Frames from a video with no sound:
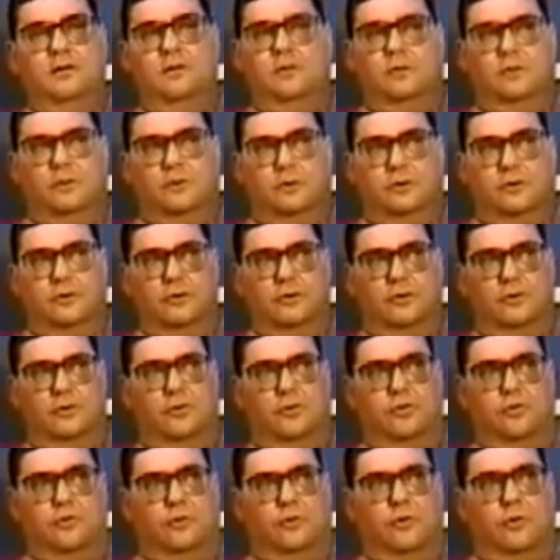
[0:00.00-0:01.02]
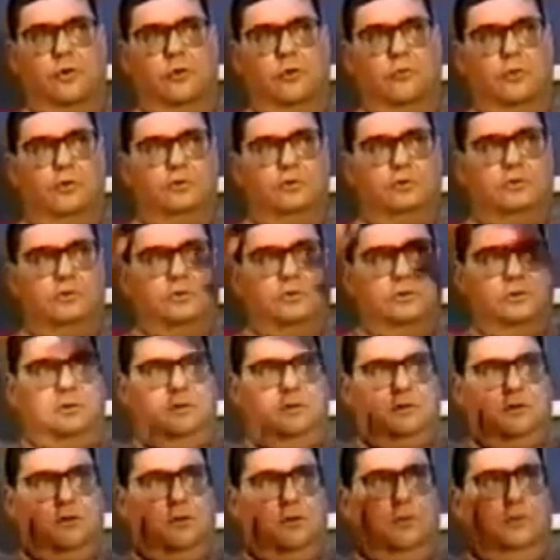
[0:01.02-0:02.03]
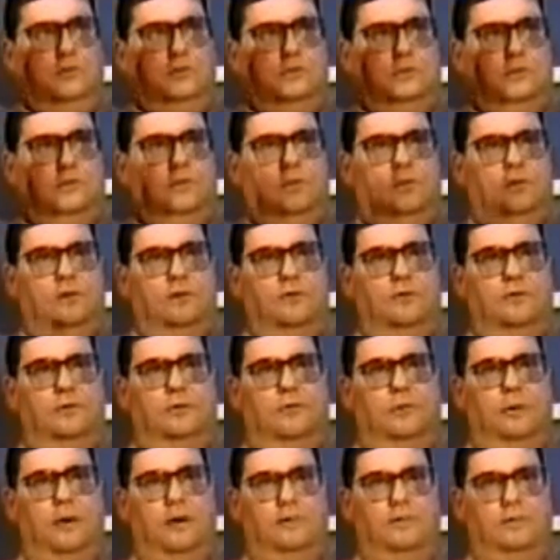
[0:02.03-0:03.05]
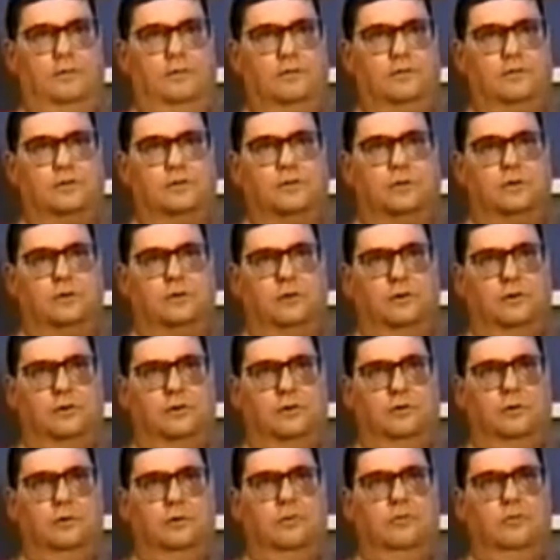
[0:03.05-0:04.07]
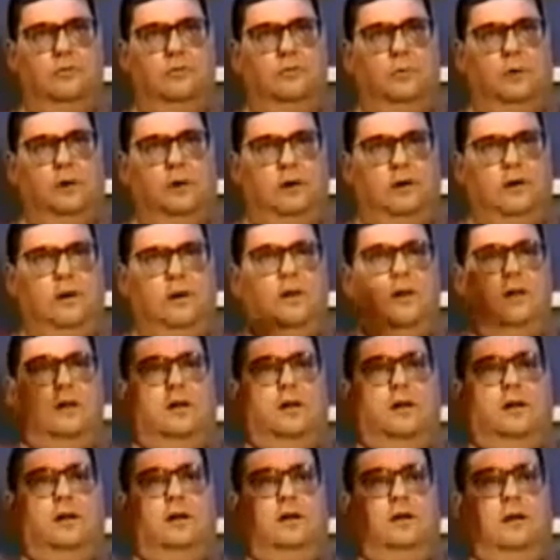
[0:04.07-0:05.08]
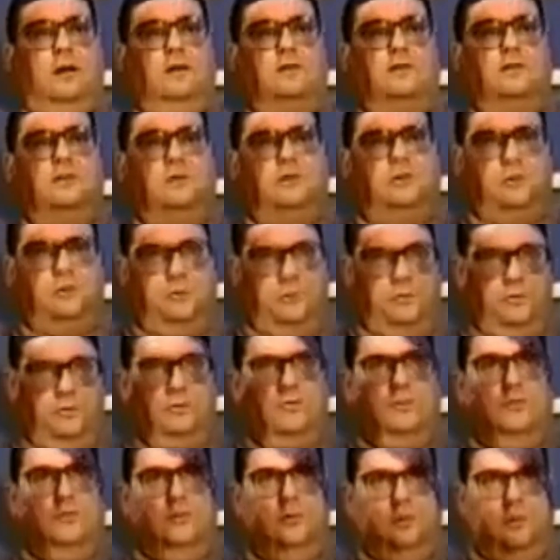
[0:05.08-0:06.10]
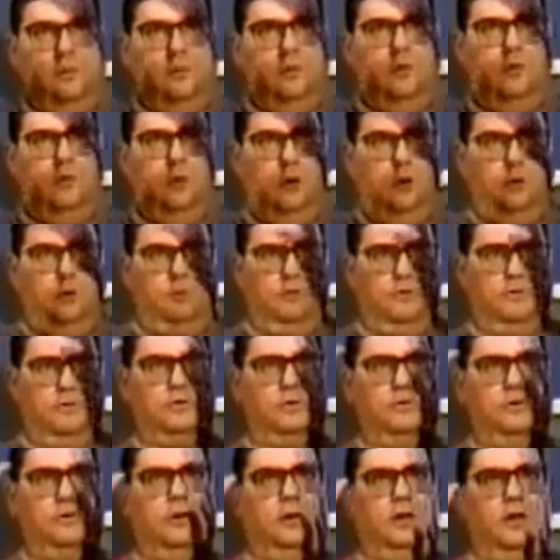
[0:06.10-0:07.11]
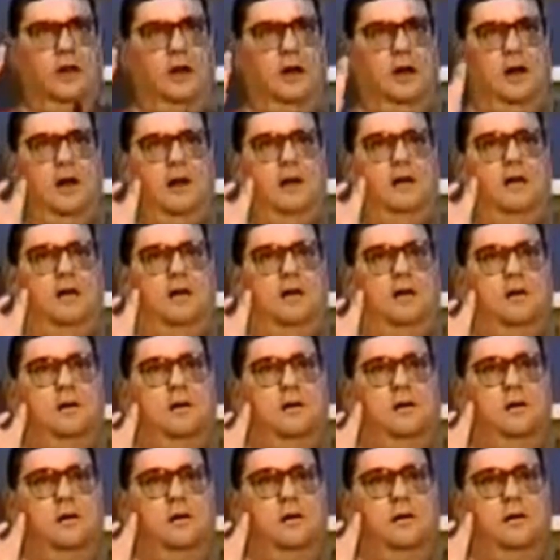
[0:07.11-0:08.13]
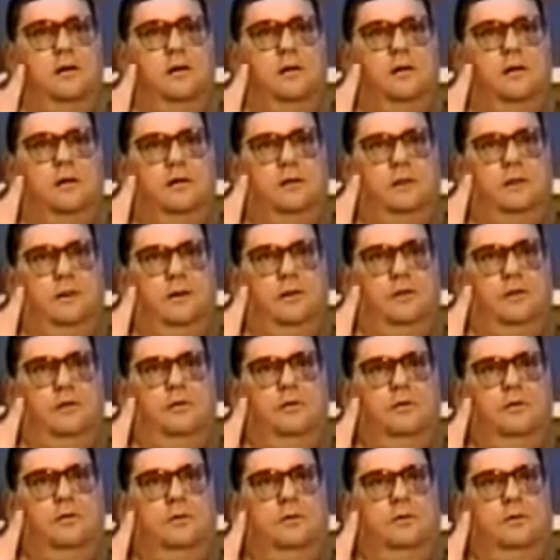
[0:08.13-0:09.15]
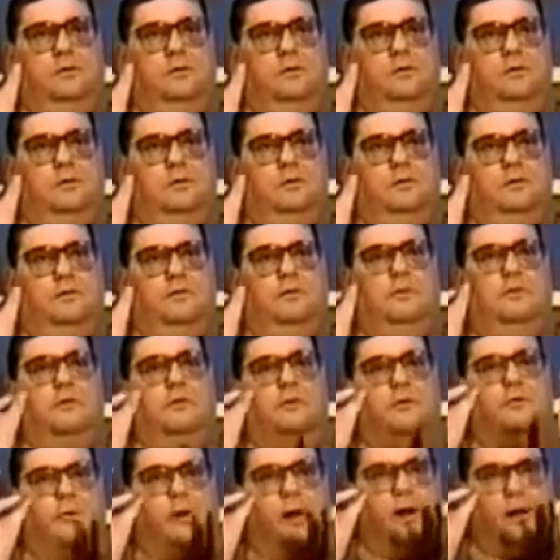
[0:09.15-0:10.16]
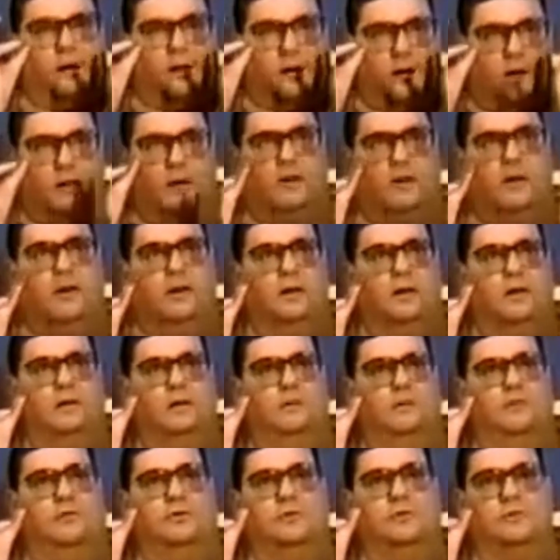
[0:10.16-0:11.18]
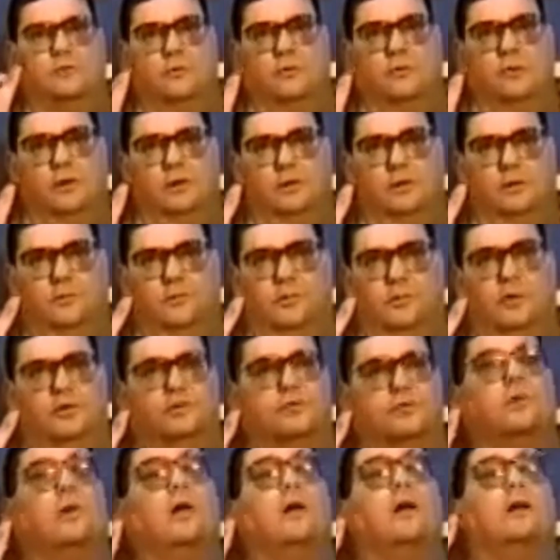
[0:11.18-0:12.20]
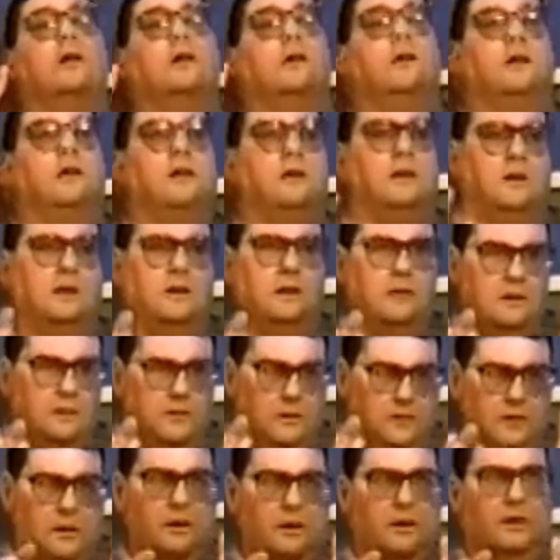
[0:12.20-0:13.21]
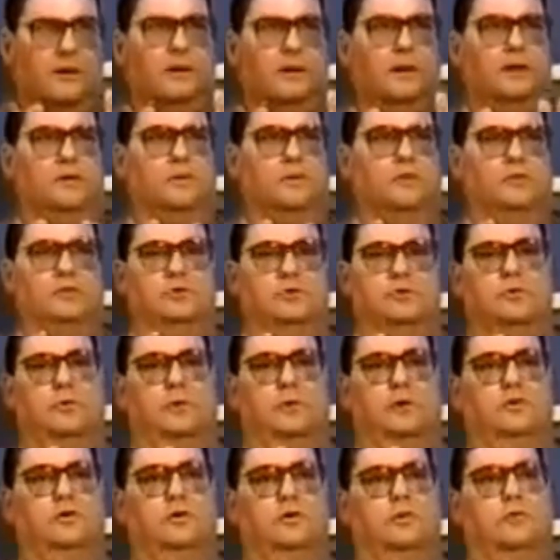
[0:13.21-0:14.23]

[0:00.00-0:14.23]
You're almost, it's almost as if you have this circle where unless you go along with a certain line, you know, you're not going to get your story on the press, you're not going to get your story